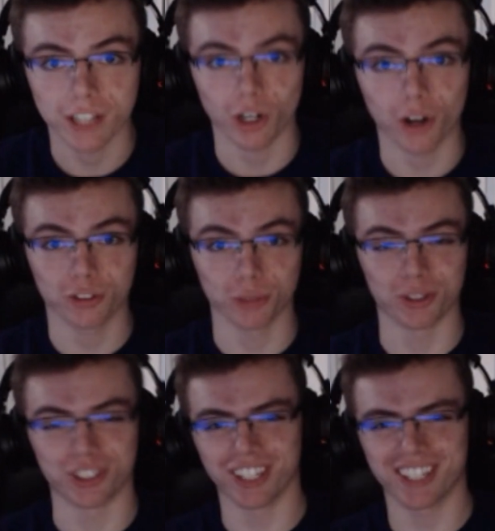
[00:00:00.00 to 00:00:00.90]
has altered
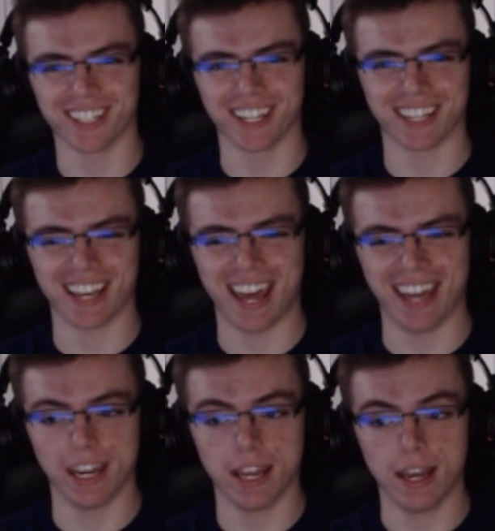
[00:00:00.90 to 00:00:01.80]
what she looks like,
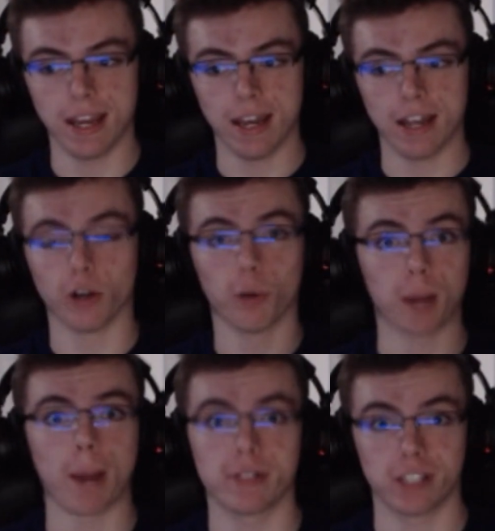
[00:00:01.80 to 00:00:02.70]
and the whole
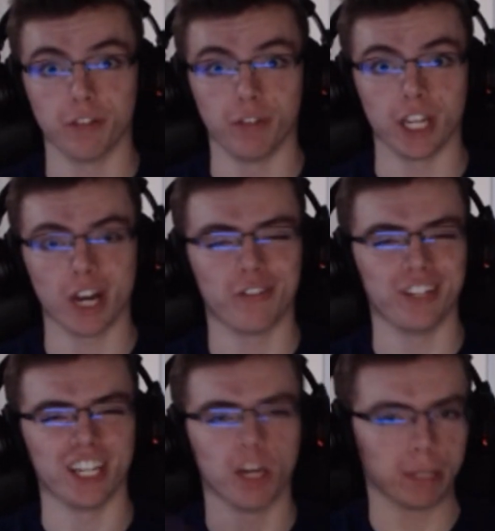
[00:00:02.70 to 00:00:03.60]
premise of the video, if you
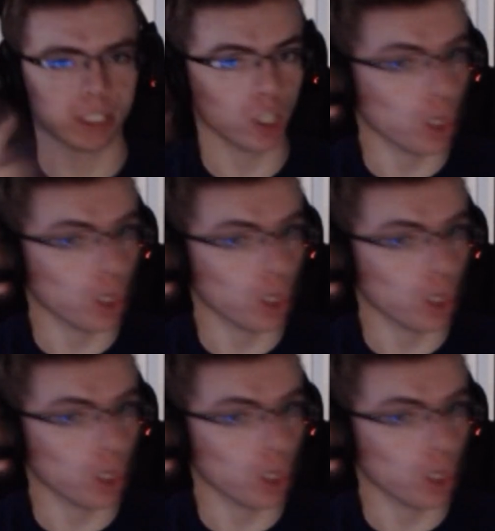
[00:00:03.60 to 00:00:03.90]
didn't know, big girl,